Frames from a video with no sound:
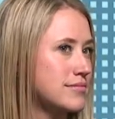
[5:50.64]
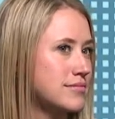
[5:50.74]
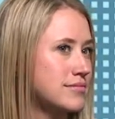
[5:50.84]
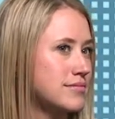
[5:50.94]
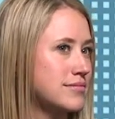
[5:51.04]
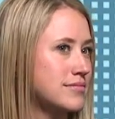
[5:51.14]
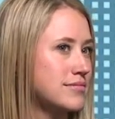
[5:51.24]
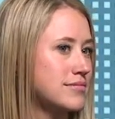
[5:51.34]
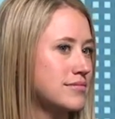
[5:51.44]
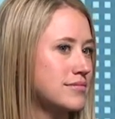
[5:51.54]

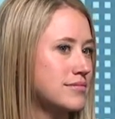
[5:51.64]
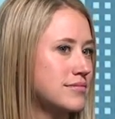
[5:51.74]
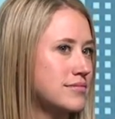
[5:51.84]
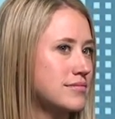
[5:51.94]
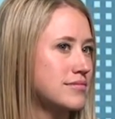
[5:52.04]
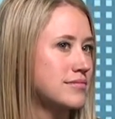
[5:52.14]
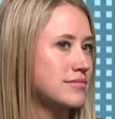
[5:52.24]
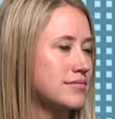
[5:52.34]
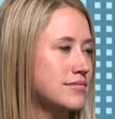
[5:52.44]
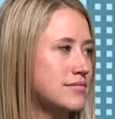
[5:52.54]

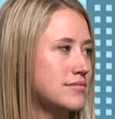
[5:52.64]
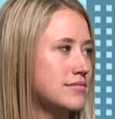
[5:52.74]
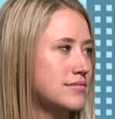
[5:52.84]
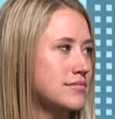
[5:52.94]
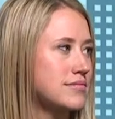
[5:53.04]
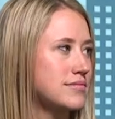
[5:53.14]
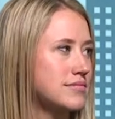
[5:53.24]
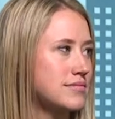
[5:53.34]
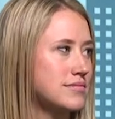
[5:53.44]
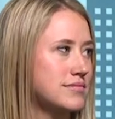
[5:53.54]

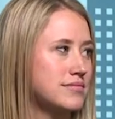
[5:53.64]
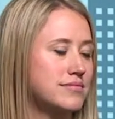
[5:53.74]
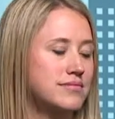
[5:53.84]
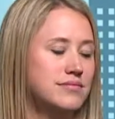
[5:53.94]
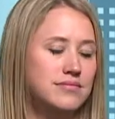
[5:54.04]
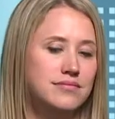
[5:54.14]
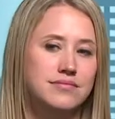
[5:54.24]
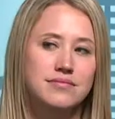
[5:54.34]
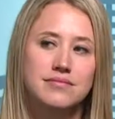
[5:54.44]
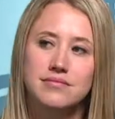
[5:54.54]

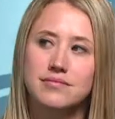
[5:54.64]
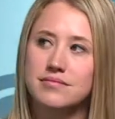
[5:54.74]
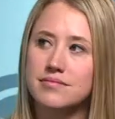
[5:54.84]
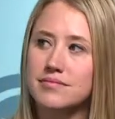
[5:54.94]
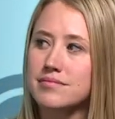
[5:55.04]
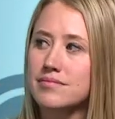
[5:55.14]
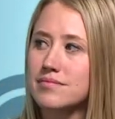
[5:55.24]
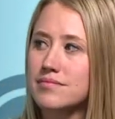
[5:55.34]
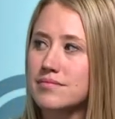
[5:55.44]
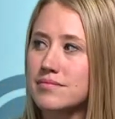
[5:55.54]

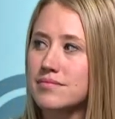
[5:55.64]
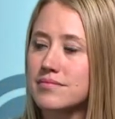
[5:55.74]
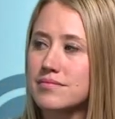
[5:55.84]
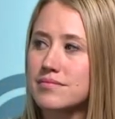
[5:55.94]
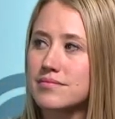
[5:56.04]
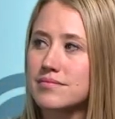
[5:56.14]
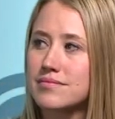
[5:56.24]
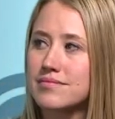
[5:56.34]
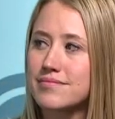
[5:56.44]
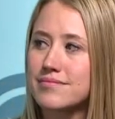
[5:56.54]

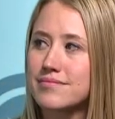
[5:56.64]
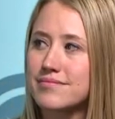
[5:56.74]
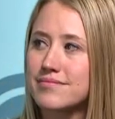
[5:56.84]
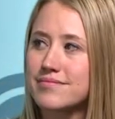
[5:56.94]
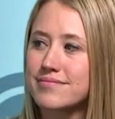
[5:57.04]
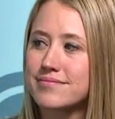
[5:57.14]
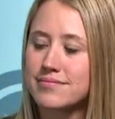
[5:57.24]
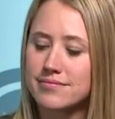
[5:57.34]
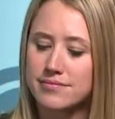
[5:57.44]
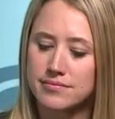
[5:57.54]

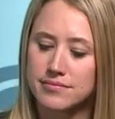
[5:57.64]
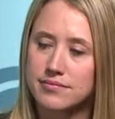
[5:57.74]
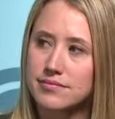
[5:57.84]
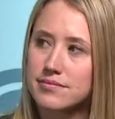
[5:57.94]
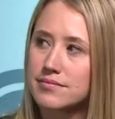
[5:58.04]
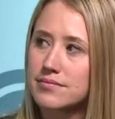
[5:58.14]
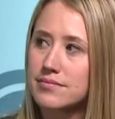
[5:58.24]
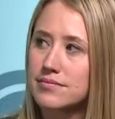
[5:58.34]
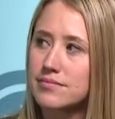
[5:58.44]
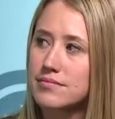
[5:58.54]
(not speaking)